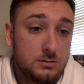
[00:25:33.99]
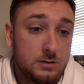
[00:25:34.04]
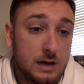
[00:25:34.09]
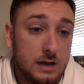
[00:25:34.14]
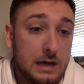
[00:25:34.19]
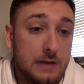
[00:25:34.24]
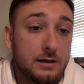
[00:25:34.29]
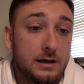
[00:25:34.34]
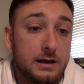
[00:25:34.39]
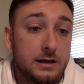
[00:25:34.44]

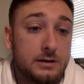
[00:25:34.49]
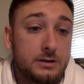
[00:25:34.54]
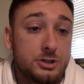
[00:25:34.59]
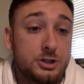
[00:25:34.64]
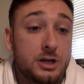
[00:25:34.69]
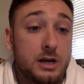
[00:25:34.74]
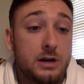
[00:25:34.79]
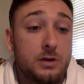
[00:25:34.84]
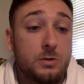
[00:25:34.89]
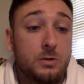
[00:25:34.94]
and then
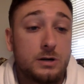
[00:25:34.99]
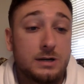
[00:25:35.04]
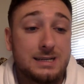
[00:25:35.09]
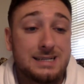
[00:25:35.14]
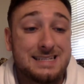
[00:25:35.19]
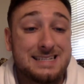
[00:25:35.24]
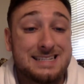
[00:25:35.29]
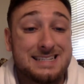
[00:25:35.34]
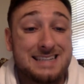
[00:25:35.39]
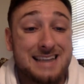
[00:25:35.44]
January
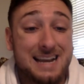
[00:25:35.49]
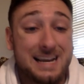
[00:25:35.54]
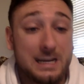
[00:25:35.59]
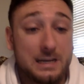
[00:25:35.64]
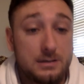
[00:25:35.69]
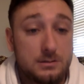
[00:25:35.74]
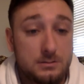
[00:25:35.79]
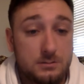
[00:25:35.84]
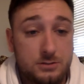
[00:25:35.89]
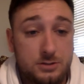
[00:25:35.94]

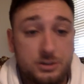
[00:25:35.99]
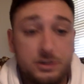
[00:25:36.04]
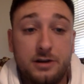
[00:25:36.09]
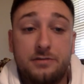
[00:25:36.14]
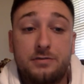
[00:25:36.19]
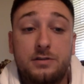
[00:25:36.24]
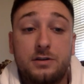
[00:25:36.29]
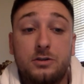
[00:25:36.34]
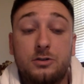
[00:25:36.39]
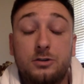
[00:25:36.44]
2nd,
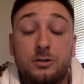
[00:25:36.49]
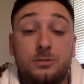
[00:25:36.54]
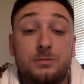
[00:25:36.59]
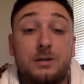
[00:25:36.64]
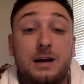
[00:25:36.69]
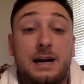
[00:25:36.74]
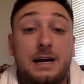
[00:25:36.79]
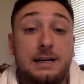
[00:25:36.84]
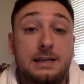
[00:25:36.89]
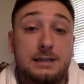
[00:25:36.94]
Sheffield
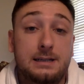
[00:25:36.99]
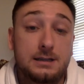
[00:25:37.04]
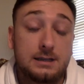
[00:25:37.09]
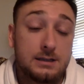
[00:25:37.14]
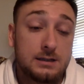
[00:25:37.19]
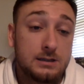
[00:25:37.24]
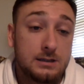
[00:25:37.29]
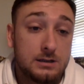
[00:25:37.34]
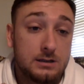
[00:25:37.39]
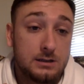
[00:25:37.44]
United
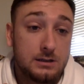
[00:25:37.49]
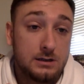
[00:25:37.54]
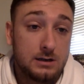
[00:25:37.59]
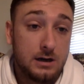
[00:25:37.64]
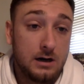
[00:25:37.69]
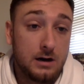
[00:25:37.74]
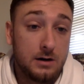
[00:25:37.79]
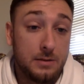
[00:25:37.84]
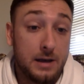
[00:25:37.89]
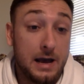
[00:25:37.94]

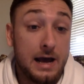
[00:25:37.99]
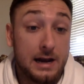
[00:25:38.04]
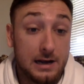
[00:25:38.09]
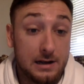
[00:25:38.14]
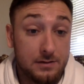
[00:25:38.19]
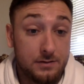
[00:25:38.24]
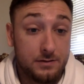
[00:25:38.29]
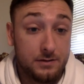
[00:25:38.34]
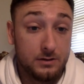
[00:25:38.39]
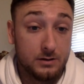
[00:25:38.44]
at
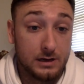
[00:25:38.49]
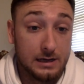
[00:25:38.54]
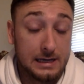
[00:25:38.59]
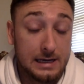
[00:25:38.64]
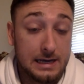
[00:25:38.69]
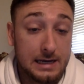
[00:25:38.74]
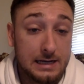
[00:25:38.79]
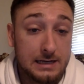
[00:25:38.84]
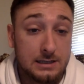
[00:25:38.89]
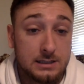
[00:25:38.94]
Anfield
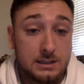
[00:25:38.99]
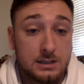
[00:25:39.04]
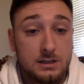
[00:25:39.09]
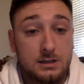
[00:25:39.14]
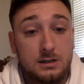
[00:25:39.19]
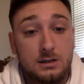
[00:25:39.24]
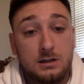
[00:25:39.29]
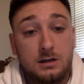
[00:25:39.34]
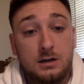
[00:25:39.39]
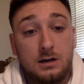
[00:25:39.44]
again.
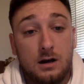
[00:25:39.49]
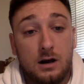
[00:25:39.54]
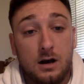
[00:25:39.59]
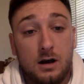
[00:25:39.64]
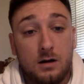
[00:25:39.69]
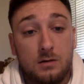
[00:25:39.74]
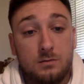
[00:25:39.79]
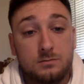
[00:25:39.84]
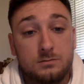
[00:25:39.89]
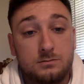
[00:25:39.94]

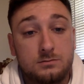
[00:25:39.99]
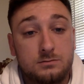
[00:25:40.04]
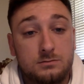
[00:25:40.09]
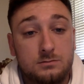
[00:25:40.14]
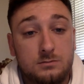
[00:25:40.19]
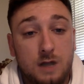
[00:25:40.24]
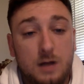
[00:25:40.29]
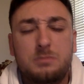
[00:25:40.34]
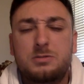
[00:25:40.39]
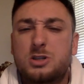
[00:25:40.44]
I'm
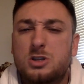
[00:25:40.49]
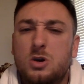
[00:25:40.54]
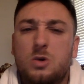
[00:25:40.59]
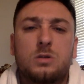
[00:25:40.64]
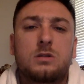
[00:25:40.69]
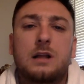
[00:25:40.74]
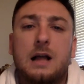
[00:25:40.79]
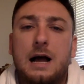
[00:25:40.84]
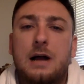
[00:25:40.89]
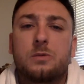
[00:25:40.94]

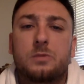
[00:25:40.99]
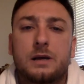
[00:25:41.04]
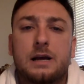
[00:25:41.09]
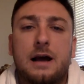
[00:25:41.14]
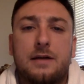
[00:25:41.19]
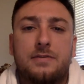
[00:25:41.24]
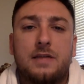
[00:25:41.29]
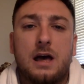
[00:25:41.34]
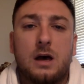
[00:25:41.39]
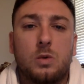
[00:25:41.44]
so glad we
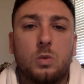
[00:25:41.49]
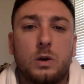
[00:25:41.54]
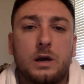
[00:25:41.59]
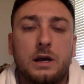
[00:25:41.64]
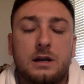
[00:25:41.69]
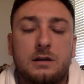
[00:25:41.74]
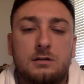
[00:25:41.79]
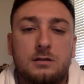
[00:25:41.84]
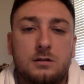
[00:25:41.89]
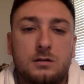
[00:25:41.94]
got that
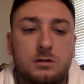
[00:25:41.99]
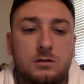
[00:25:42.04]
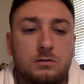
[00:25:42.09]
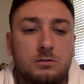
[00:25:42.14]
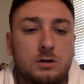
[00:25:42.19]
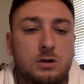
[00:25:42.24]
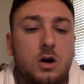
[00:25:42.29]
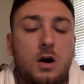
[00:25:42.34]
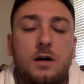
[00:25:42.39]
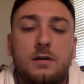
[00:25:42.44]
win.
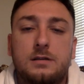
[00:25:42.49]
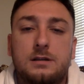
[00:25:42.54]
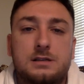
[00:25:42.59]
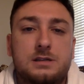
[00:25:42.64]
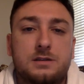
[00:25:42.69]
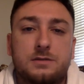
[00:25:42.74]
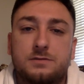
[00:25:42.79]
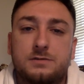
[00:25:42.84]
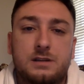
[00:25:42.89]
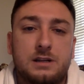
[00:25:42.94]

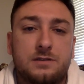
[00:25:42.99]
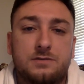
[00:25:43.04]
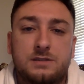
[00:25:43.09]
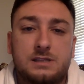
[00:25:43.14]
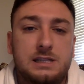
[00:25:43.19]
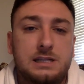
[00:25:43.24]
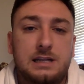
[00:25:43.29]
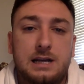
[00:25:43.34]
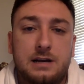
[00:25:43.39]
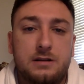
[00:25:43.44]
Regardless of if
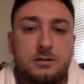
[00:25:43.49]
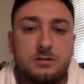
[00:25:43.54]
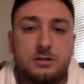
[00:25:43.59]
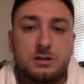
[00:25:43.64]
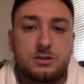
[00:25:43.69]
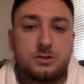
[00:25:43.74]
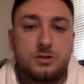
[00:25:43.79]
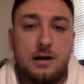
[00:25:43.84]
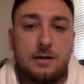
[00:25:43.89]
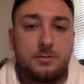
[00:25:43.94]
Dean
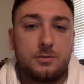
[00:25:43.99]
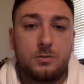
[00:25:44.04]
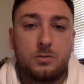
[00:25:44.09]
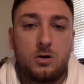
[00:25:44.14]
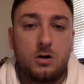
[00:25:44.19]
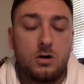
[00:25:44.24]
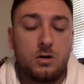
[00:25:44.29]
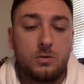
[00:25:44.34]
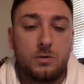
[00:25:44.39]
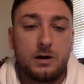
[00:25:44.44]
Henderson dropped the
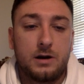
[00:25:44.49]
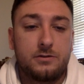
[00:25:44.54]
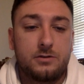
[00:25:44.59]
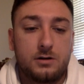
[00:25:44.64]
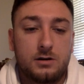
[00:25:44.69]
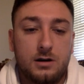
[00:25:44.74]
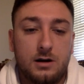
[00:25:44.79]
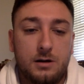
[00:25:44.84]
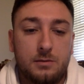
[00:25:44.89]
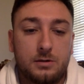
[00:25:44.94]
ball or
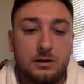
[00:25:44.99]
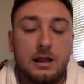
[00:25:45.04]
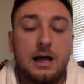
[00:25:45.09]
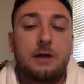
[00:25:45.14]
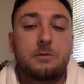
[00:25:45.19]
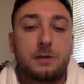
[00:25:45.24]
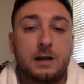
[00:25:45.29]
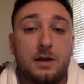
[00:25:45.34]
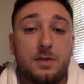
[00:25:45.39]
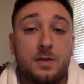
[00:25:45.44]
whatever, I'm
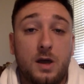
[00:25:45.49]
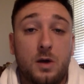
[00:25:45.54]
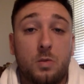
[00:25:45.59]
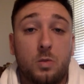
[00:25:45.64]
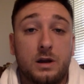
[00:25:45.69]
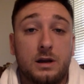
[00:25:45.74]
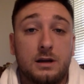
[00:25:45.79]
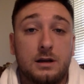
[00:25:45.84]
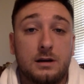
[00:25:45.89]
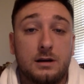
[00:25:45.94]
glad we got that
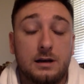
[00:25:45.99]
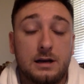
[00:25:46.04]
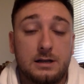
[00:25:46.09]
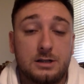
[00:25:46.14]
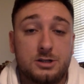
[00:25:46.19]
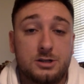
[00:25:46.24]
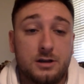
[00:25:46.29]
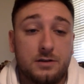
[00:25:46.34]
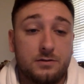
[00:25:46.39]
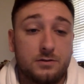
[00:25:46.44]
win
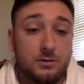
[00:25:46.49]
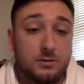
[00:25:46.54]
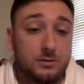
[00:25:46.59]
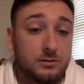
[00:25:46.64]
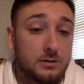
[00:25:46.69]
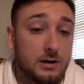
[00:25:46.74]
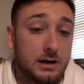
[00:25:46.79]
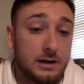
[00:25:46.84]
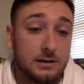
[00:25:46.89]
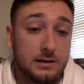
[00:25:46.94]
at Sheffield
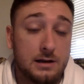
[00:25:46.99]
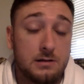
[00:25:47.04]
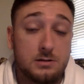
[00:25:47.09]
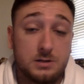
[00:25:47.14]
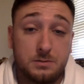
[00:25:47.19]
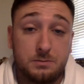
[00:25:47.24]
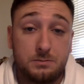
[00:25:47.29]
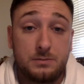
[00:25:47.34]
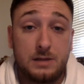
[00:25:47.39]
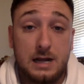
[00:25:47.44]
United.
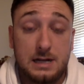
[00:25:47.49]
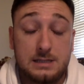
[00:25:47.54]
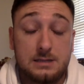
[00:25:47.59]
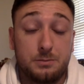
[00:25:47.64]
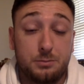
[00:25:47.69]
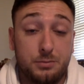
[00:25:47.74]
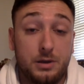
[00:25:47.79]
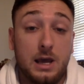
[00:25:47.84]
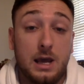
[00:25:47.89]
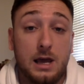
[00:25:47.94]
That's a
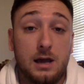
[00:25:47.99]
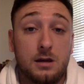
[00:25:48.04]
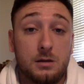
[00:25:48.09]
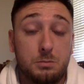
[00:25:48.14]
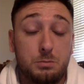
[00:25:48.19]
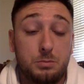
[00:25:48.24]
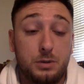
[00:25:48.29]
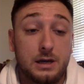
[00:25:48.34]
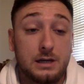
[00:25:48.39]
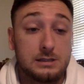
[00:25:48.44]
big
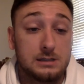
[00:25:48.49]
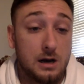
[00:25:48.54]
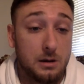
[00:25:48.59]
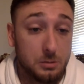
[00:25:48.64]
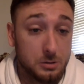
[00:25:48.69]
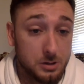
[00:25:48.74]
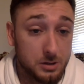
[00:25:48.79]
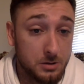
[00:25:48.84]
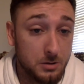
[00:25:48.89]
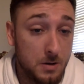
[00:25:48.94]

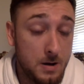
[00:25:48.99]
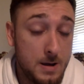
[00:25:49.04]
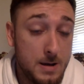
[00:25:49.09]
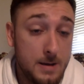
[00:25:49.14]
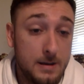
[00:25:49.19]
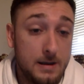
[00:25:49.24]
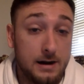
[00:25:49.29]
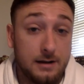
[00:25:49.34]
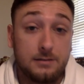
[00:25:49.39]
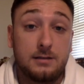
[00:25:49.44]
W.
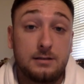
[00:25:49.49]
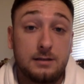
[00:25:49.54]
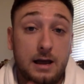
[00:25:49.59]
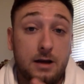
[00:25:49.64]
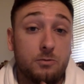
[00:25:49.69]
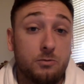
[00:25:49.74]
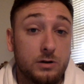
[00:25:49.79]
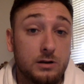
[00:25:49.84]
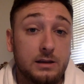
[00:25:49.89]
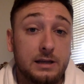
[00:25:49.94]
I think
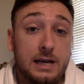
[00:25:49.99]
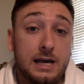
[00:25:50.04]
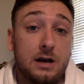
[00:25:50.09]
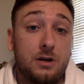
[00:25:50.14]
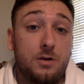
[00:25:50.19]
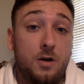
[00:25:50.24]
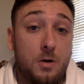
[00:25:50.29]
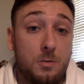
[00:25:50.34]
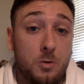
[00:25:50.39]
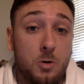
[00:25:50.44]
that really
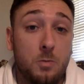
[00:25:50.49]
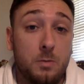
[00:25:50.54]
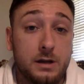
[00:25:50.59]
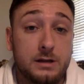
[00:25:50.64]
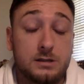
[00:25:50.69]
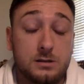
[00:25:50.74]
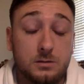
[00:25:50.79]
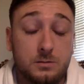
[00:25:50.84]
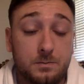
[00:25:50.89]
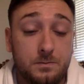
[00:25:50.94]
held our
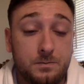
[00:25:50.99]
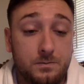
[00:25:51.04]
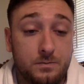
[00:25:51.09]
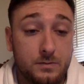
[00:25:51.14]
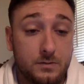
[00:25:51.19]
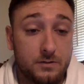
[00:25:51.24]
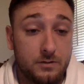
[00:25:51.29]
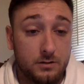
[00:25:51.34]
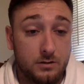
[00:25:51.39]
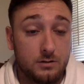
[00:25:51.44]
momentum
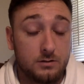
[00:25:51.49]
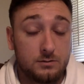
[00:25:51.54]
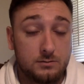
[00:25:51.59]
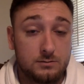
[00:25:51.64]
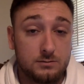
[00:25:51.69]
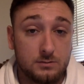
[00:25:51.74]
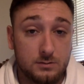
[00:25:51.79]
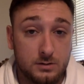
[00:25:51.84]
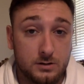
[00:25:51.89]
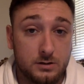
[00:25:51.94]
for
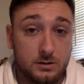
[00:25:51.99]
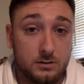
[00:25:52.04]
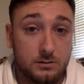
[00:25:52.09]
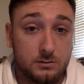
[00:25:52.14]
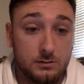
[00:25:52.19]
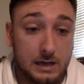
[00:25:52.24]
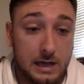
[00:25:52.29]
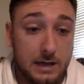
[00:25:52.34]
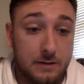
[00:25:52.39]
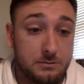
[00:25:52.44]

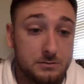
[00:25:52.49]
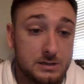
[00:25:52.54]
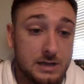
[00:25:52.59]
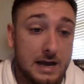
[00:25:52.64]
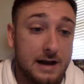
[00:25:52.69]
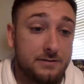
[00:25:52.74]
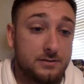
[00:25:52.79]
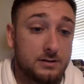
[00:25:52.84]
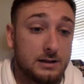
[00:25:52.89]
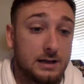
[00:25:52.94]
the games
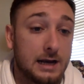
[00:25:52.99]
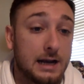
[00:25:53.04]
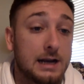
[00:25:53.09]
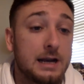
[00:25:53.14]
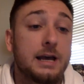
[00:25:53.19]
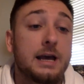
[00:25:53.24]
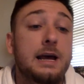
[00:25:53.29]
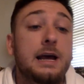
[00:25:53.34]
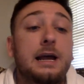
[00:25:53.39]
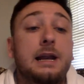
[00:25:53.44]
after that.
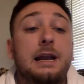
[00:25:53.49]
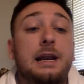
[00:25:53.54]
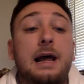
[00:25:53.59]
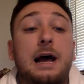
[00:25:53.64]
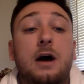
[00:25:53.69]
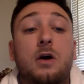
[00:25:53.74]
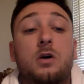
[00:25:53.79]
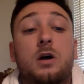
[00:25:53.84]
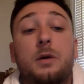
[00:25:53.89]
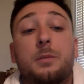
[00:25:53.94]

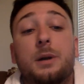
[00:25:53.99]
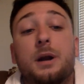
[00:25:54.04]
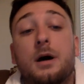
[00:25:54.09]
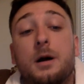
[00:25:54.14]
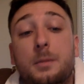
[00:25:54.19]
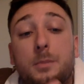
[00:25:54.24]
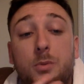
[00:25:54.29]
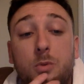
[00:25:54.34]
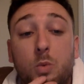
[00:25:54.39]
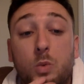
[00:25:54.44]
Now, coming
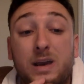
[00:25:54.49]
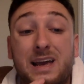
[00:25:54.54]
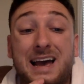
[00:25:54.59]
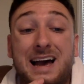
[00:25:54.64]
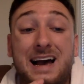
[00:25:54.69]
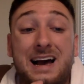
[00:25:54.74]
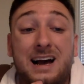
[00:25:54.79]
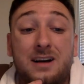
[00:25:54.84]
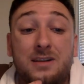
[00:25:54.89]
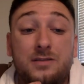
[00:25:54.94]
up, we
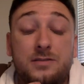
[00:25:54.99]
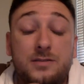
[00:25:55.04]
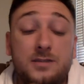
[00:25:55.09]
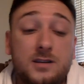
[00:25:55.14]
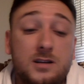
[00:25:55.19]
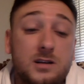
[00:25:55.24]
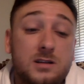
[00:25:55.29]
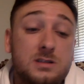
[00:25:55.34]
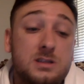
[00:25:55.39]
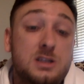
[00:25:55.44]
have
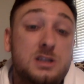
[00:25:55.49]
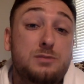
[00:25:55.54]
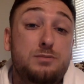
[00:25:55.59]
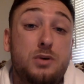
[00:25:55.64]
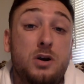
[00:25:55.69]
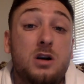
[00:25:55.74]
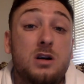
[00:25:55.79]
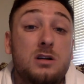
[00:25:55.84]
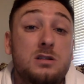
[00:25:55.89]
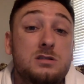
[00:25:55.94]

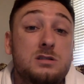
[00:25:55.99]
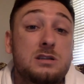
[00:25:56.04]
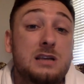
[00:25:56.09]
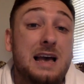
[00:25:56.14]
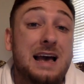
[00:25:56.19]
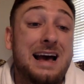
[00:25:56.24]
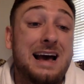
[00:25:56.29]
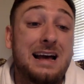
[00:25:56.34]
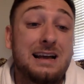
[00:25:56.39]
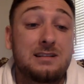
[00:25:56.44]
Spurs
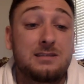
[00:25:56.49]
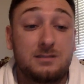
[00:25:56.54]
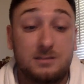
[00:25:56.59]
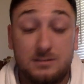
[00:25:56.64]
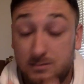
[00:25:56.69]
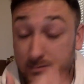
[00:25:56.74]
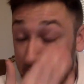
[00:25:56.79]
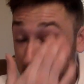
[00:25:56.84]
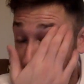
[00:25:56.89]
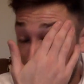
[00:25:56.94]
at
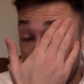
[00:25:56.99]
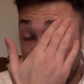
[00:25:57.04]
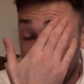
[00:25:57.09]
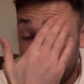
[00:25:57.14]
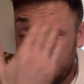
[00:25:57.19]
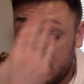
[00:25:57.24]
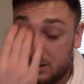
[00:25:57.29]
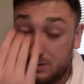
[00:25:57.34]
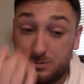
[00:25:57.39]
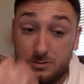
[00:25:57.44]
Tottenham
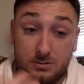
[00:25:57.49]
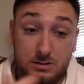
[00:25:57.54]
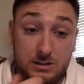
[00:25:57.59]
Hotspur